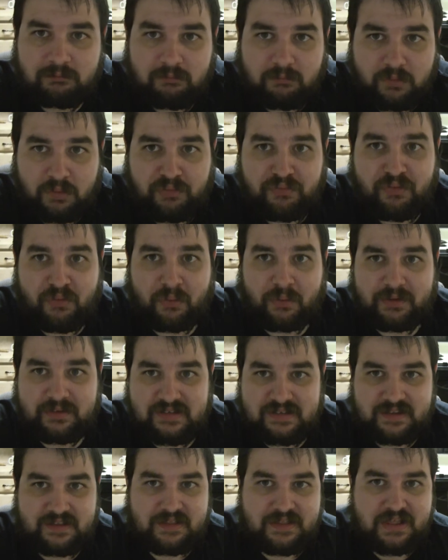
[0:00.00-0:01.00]
look forward
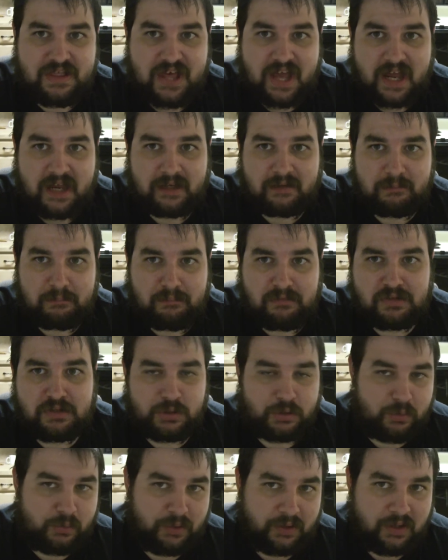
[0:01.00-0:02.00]
to that
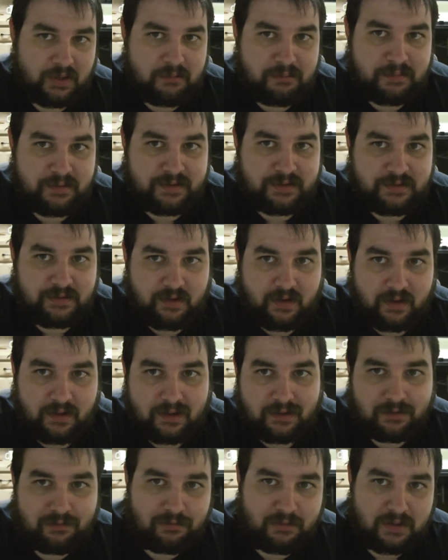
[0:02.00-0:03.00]
showing up in the deck,
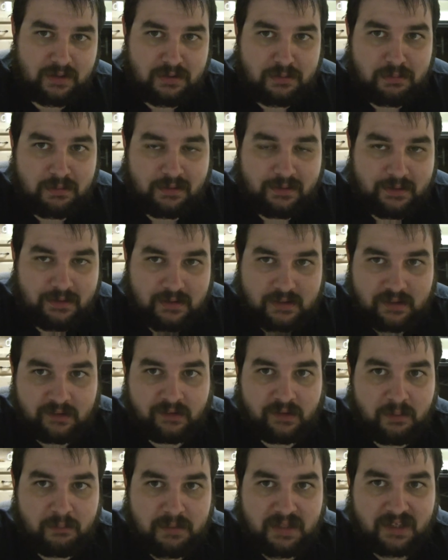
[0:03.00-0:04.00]
and if I do put it in,
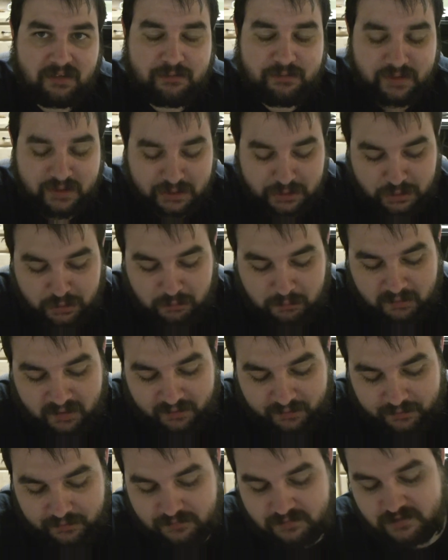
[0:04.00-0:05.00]
I'll make a video
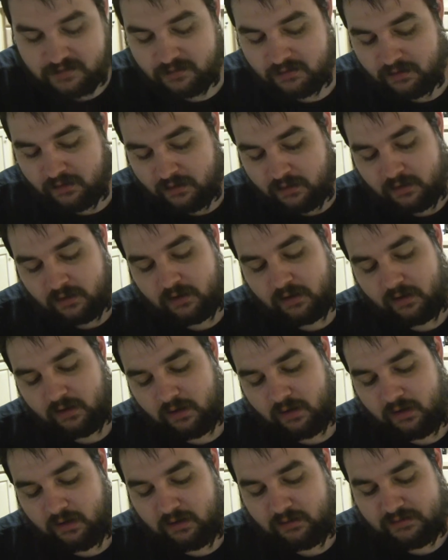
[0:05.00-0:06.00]
about it.
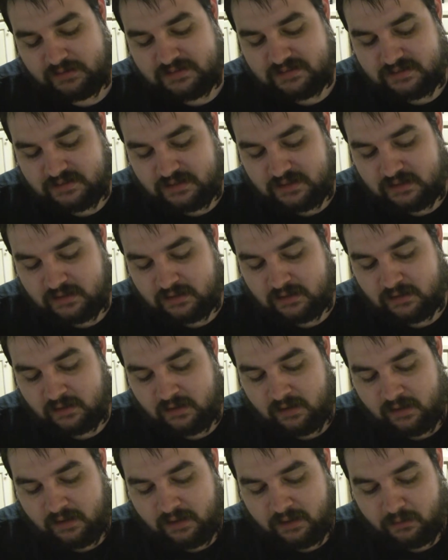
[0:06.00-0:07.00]
Let's see.
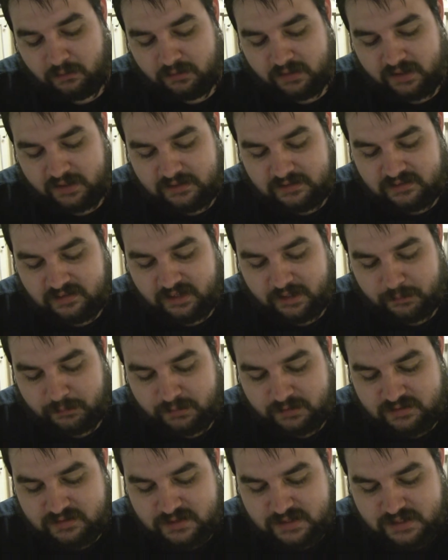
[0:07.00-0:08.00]
Hellkite
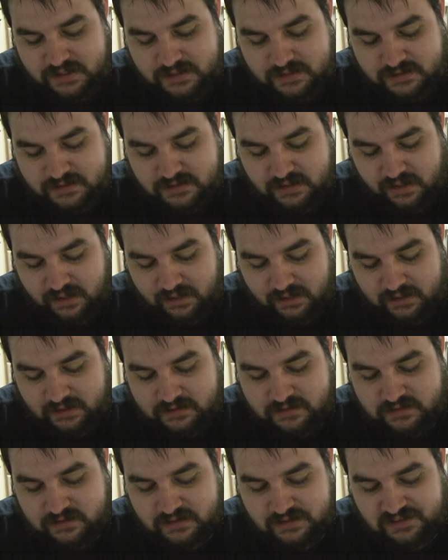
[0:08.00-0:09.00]
Tyrant is a
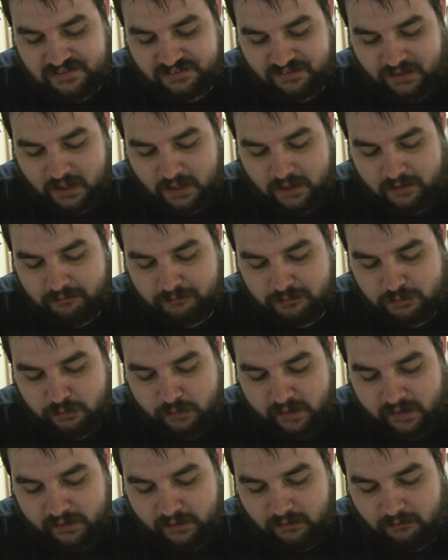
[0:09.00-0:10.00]
6/5
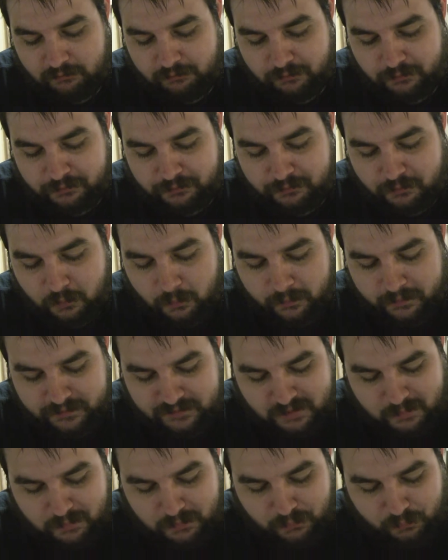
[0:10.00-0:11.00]
dragon for 4 and
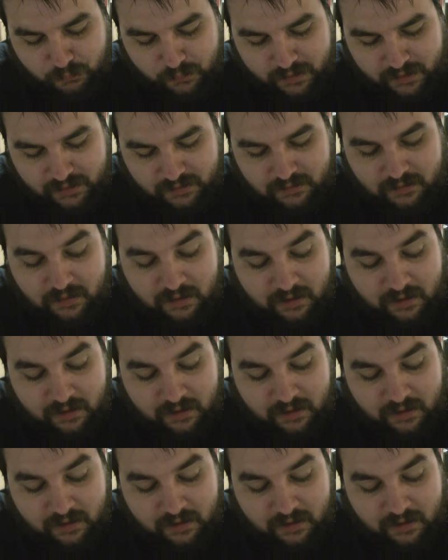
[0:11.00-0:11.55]
double red.